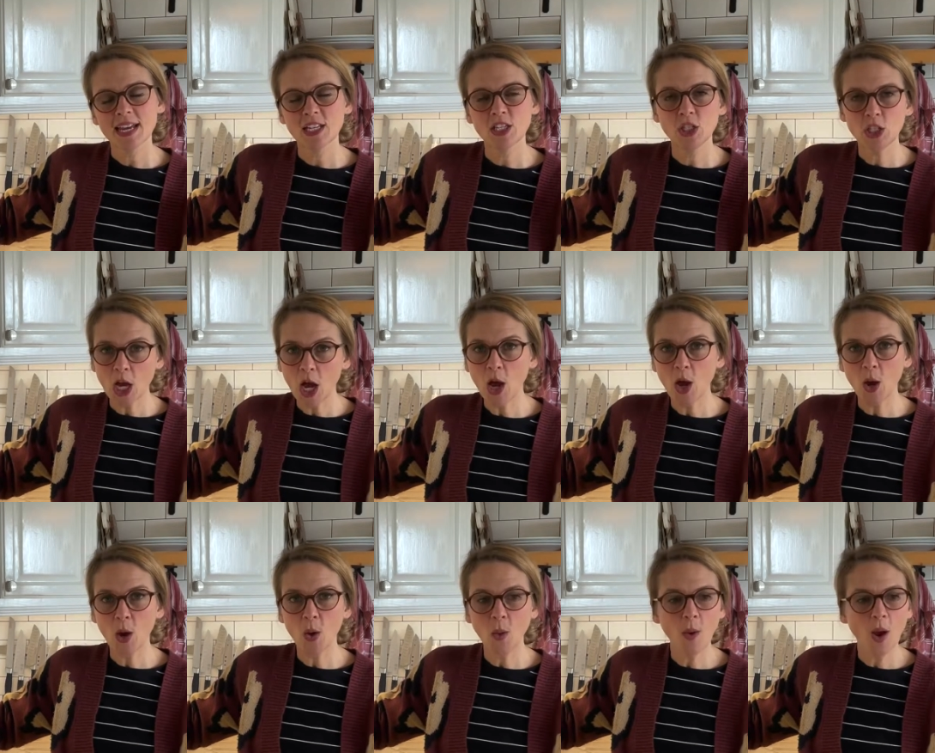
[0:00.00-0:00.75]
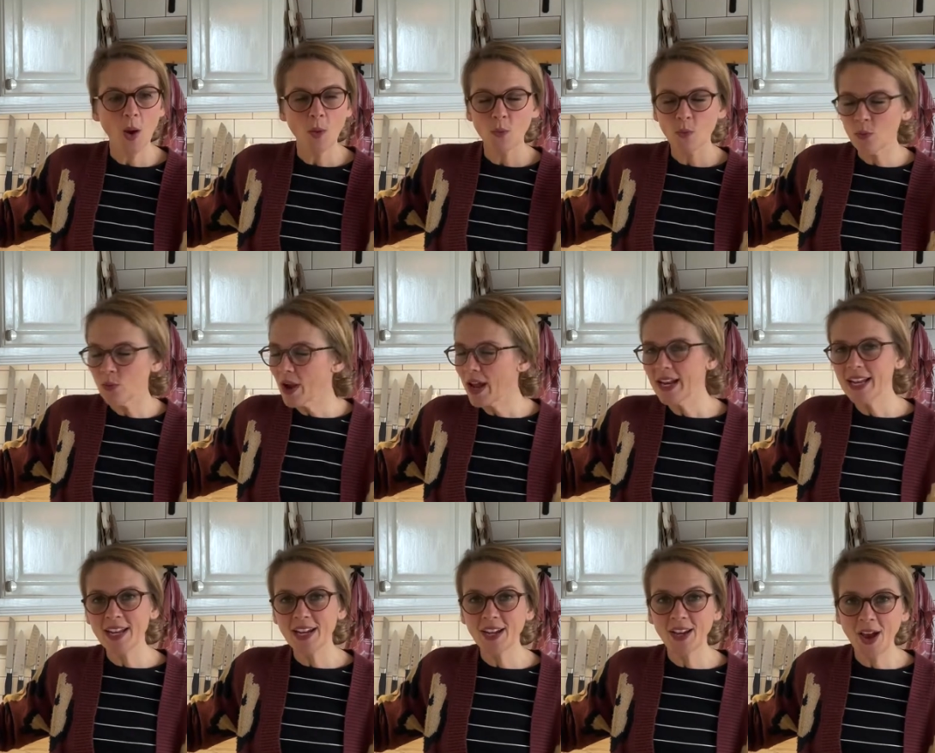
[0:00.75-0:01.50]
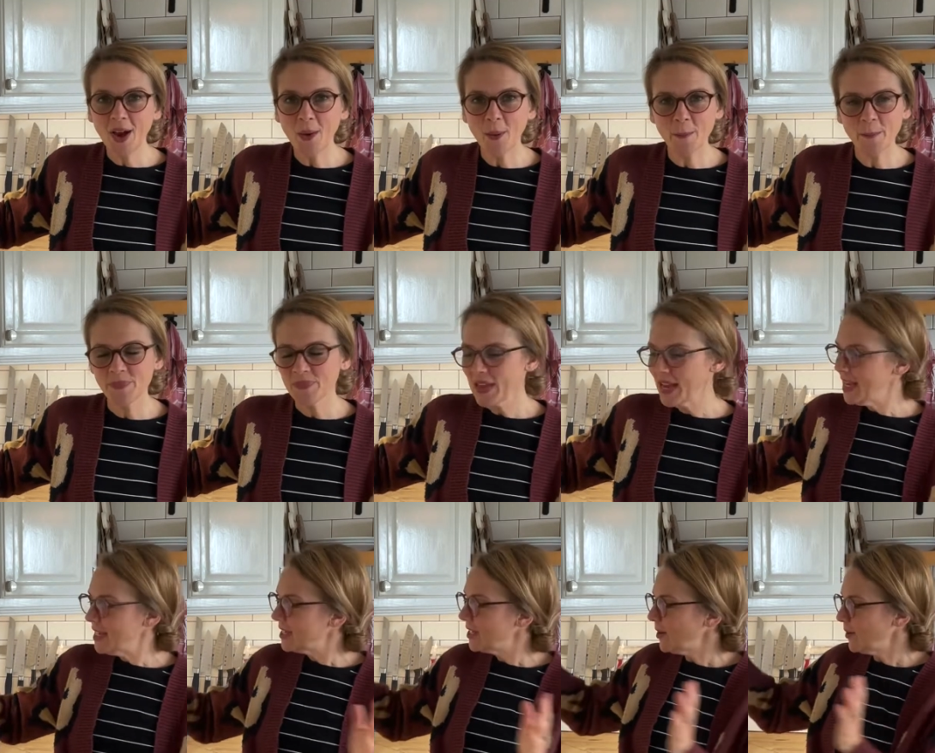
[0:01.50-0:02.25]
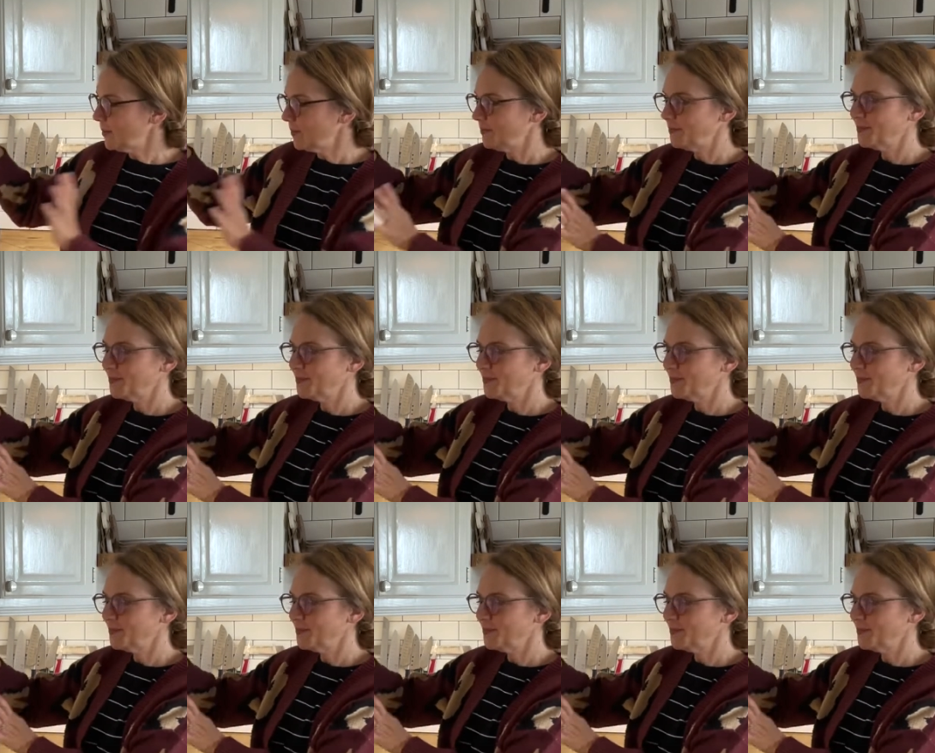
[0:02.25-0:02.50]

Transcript: dough ready to go. So